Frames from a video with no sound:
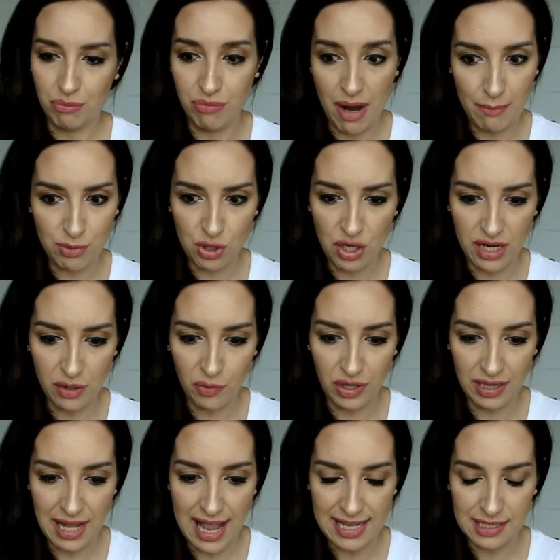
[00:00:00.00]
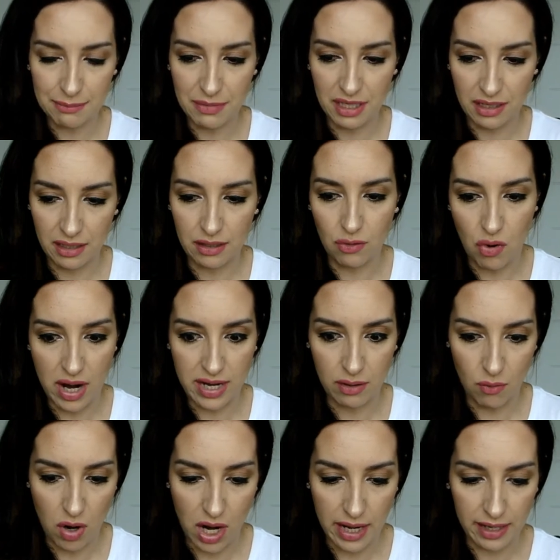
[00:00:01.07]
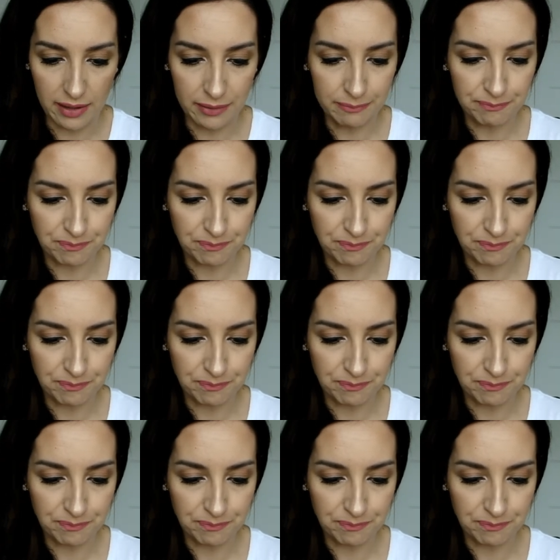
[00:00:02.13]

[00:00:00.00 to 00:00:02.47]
I'm sure it will last me quite a while.